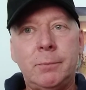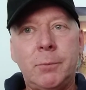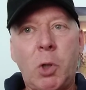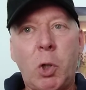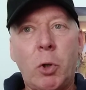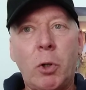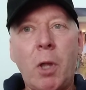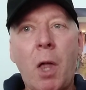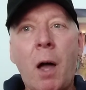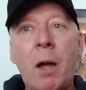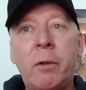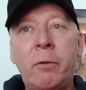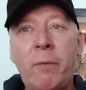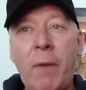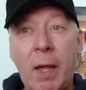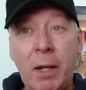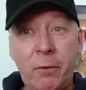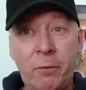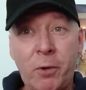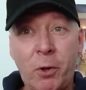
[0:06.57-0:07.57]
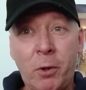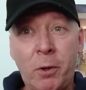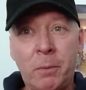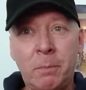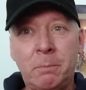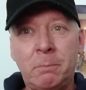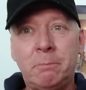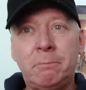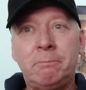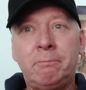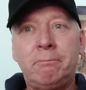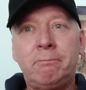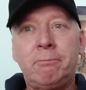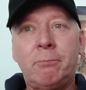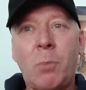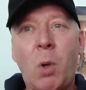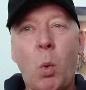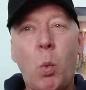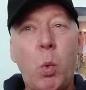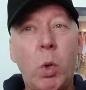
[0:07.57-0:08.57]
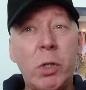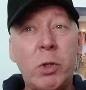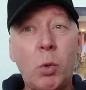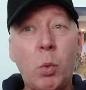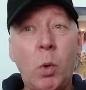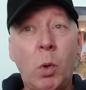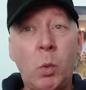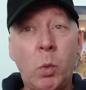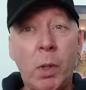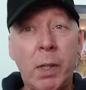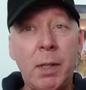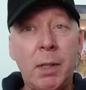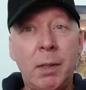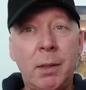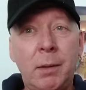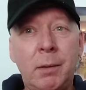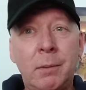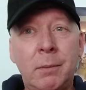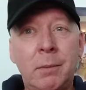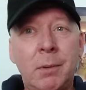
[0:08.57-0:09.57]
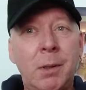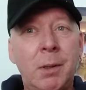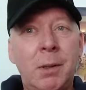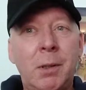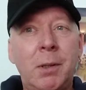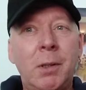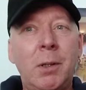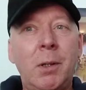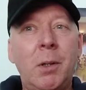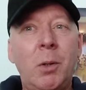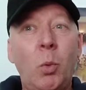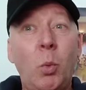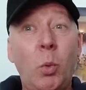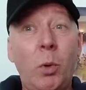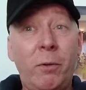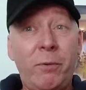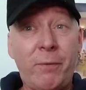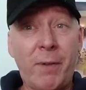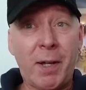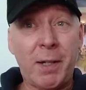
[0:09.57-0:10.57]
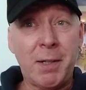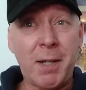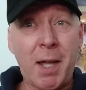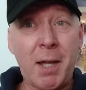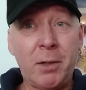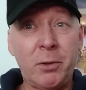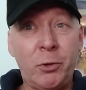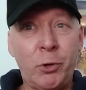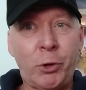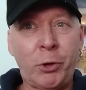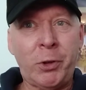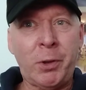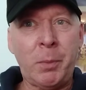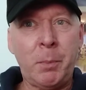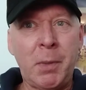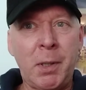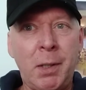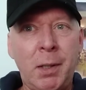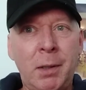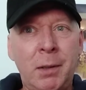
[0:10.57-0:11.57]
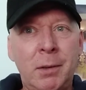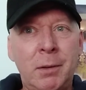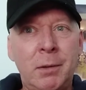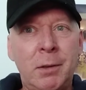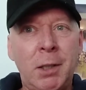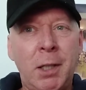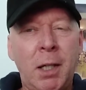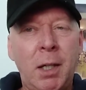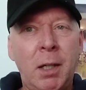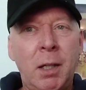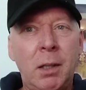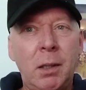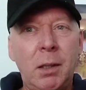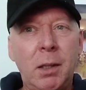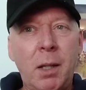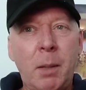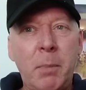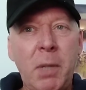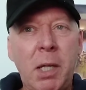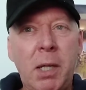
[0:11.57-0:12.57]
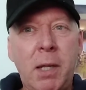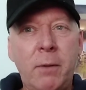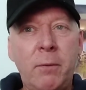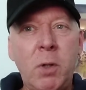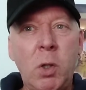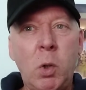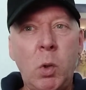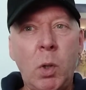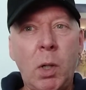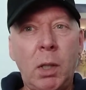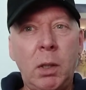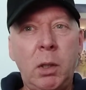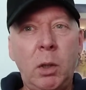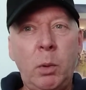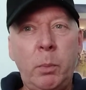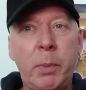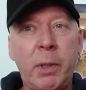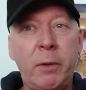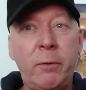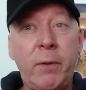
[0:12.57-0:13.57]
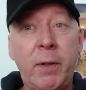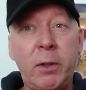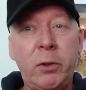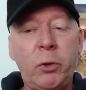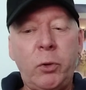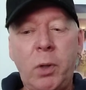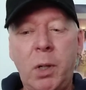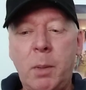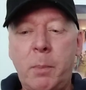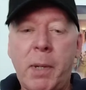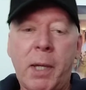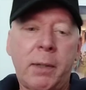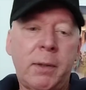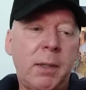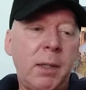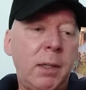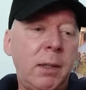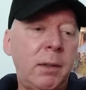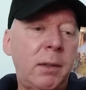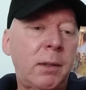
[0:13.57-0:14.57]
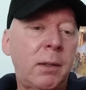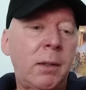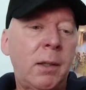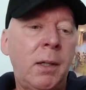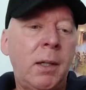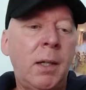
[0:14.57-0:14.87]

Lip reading: Guerlain Vetiver. Which will win? We'll find out in just a minute. Let me give you a little bit of history about these.